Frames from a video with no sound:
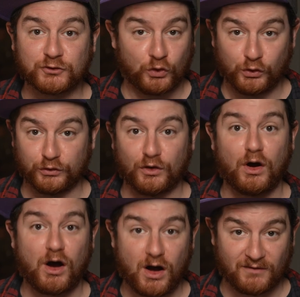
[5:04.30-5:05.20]
turned
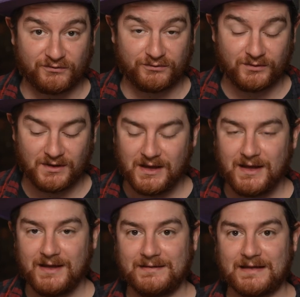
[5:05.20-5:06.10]
off.
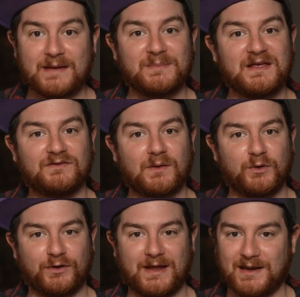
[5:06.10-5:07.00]
Now that means that
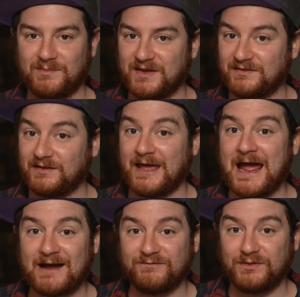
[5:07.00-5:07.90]
we're getting basically
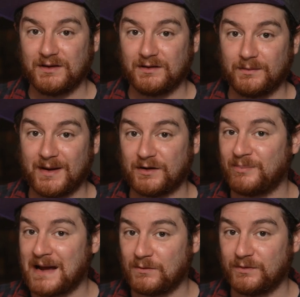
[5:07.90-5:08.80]
half the amount of
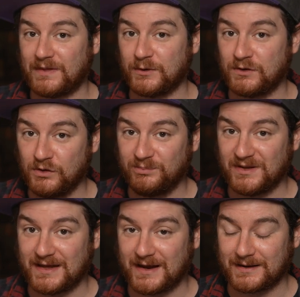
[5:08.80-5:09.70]
power that we could
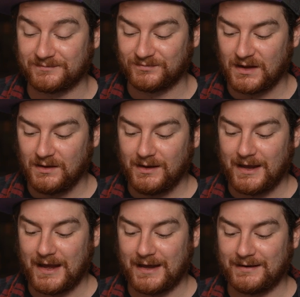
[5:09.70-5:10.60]
be getting.
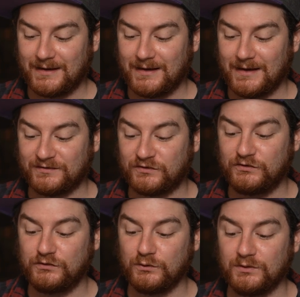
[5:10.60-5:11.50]
And as
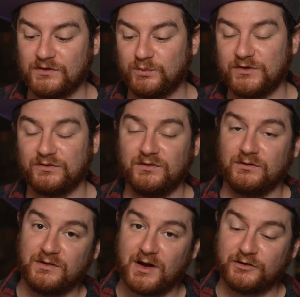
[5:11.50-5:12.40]
soon as we
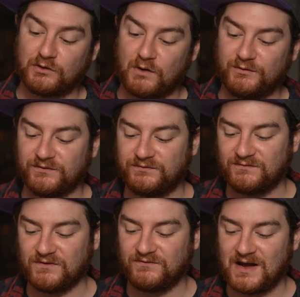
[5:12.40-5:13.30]
nudge over to
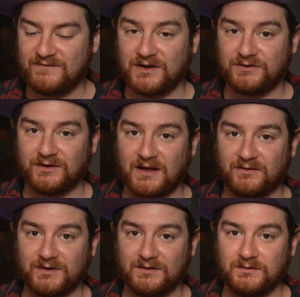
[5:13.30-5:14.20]
5500
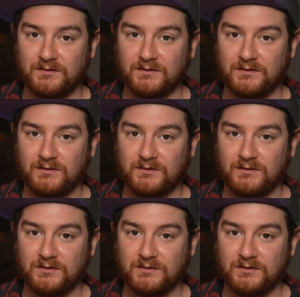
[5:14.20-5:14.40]
Kelvin,